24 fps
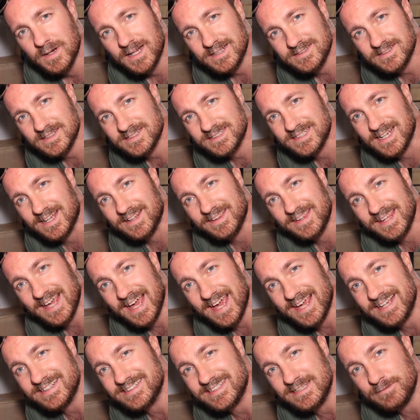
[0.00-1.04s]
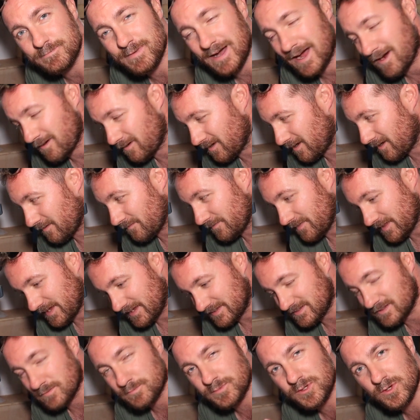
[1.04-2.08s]
But as I said, the AC power of
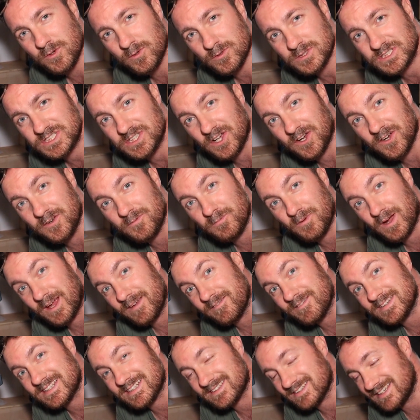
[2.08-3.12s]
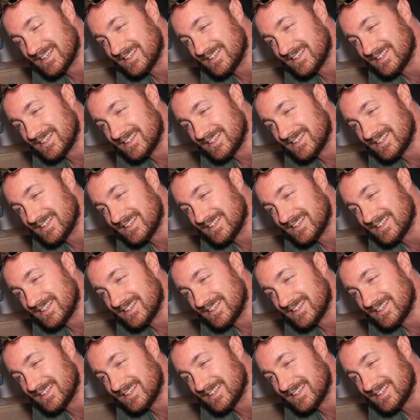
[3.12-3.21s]
this, the pure sine wave,